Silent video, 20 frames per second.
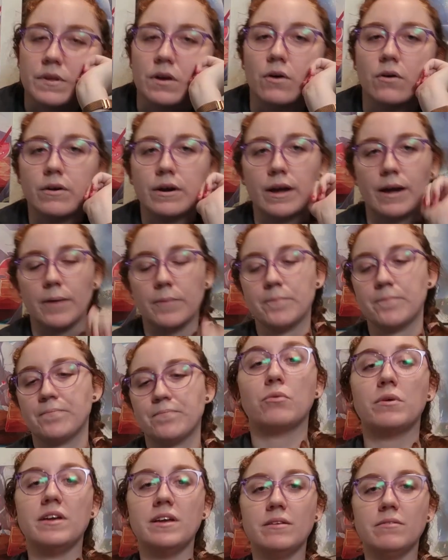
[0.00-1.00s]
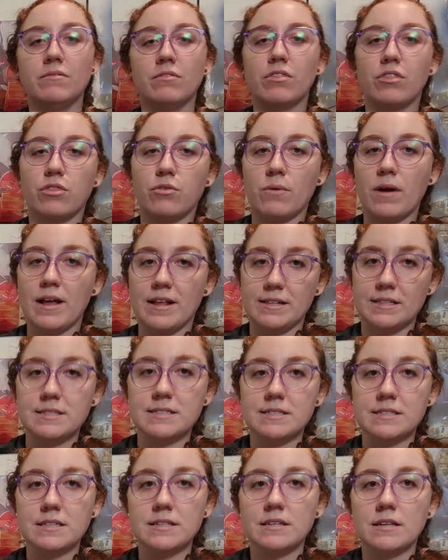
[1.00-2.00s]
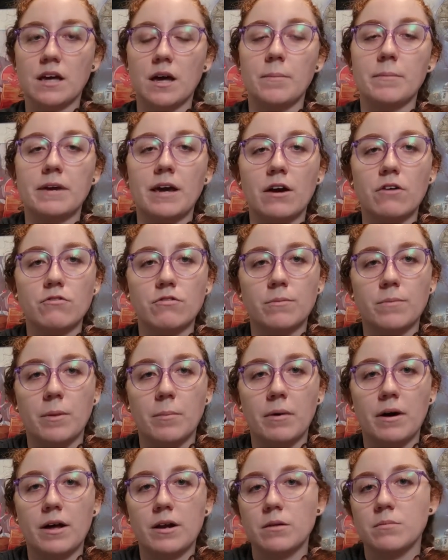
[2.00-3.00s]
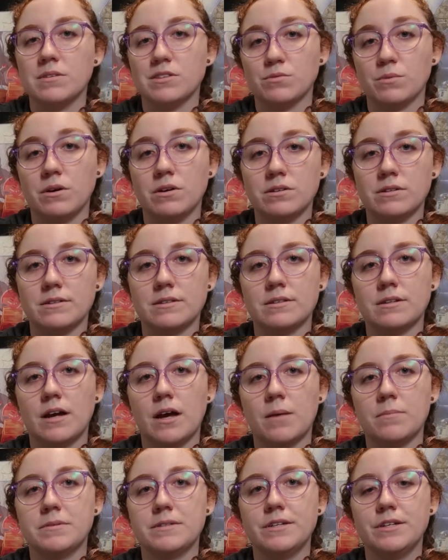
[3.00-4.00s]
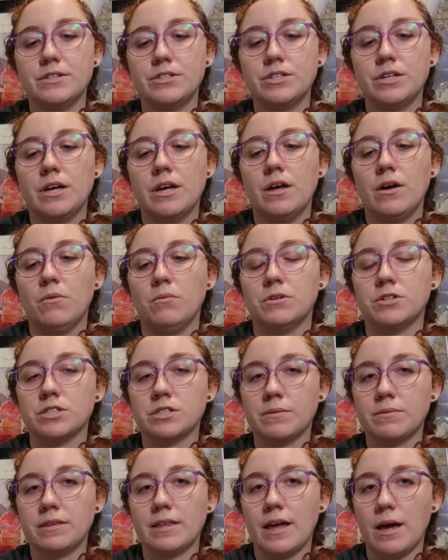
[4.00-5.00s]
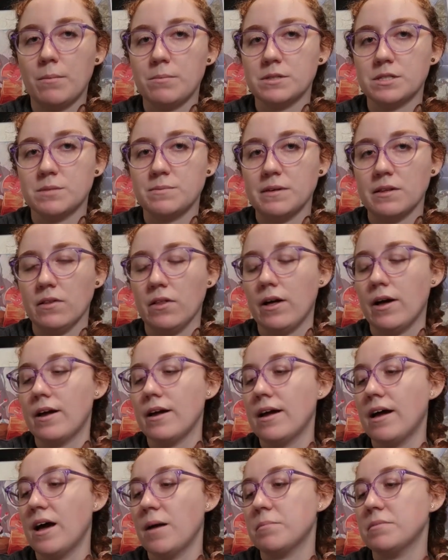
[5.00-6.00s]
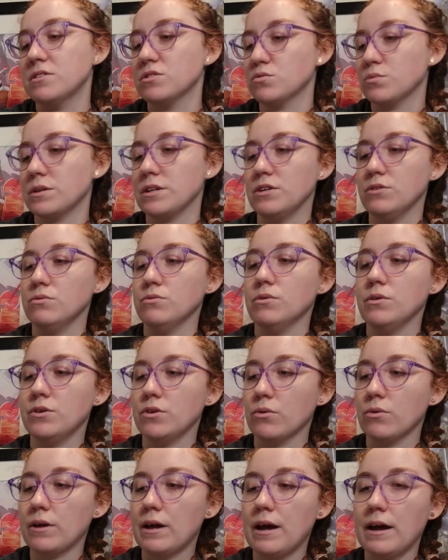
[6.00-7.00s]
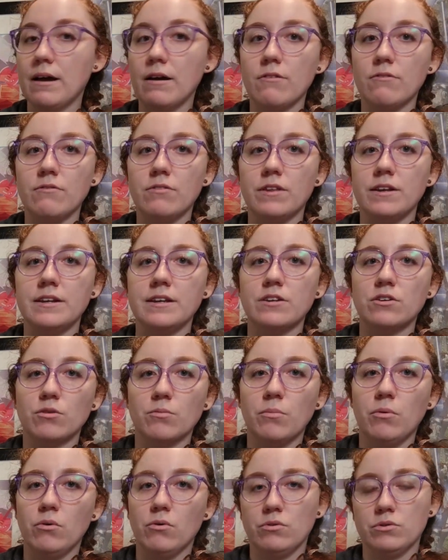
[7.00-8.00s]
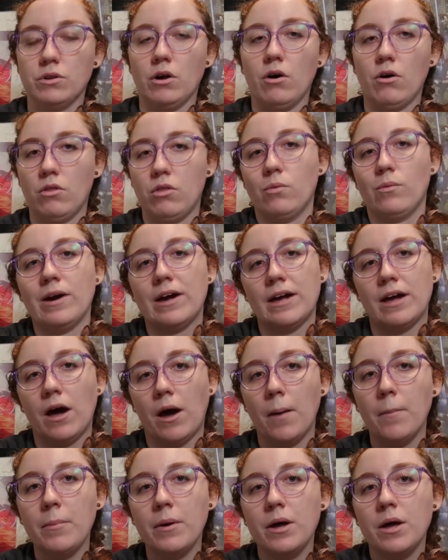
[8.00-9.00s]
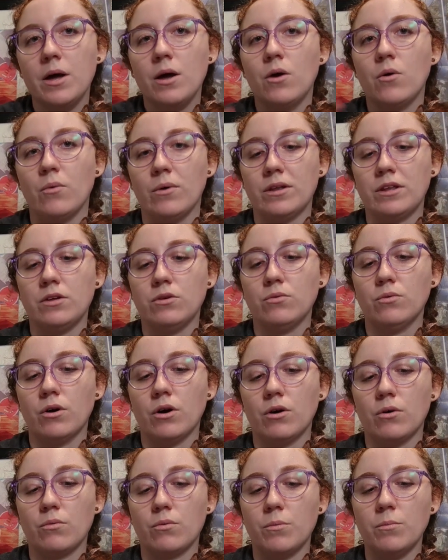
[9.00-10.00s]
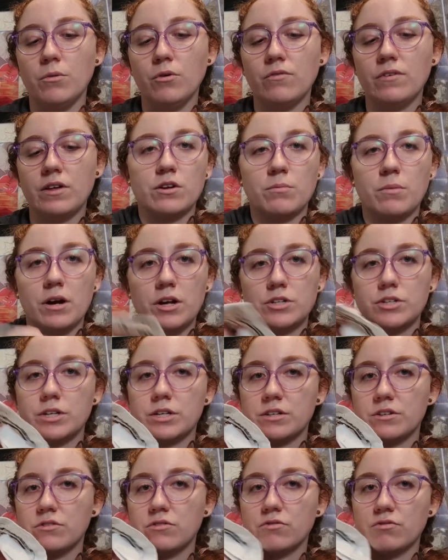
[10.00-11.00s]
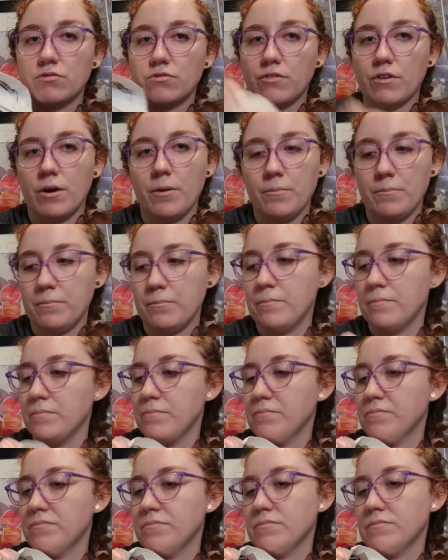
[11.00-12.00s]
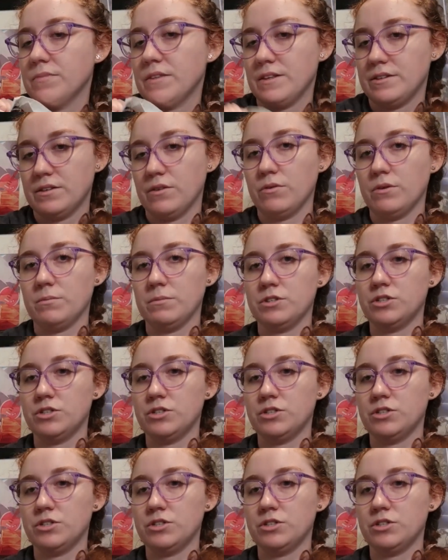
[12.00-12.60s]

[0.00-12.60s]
Okay, 3 threads coming out from the bottom as well as the top stitch, which is something that happens to me a lot. It happens when you don't have the needle pulled all the way up when you are removing your project from the sewing